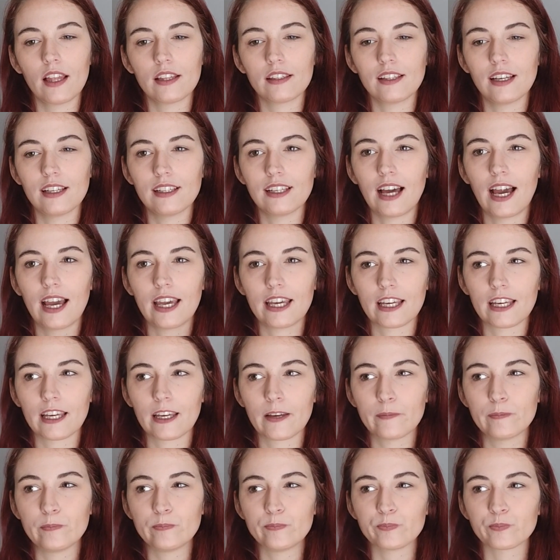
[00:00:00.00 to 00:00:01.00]
They're
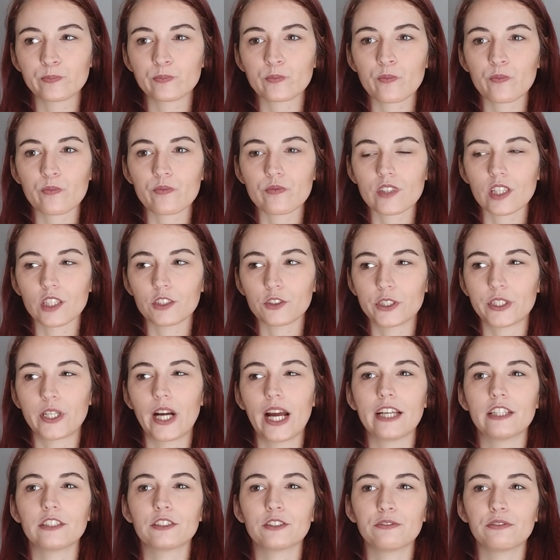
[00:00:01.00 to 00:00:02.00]
like
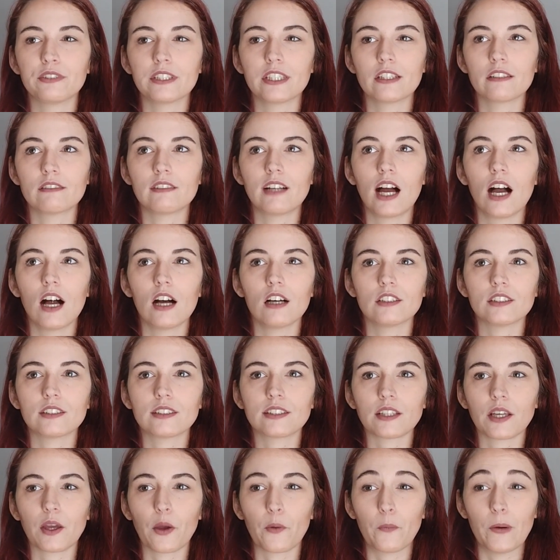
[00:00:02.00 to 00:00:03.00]
trying to figure
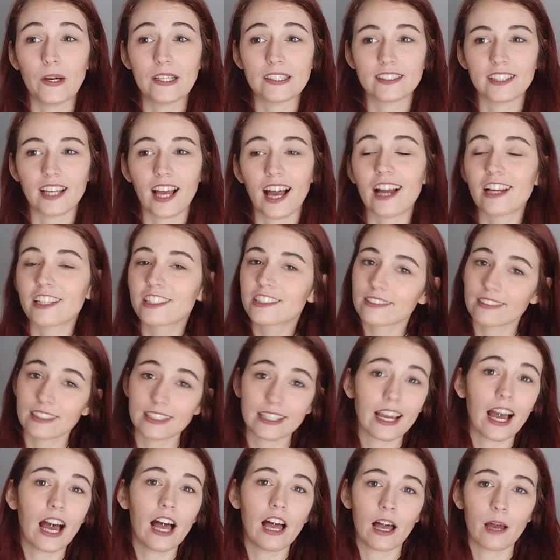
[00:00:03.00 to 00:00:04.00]
out what's
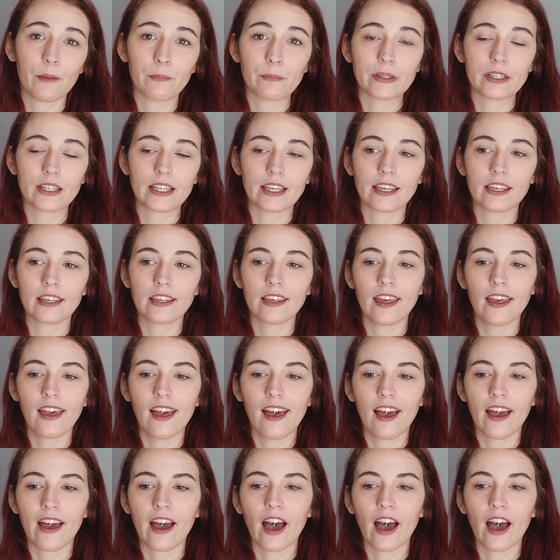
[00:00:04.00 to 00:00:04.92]
actually happening,